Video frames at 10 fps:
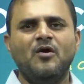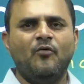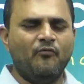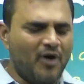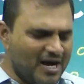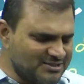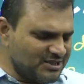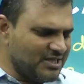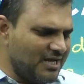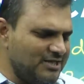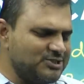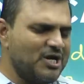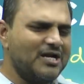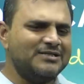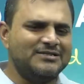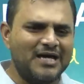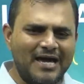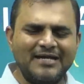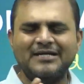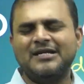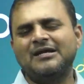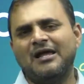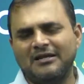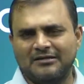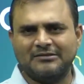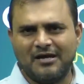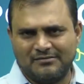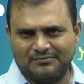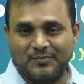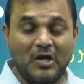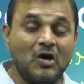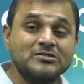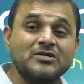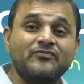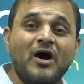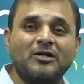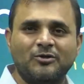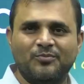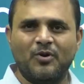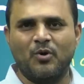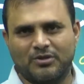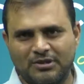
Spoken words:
Wajid Ali Shah died in Calcutta because of heartbreak.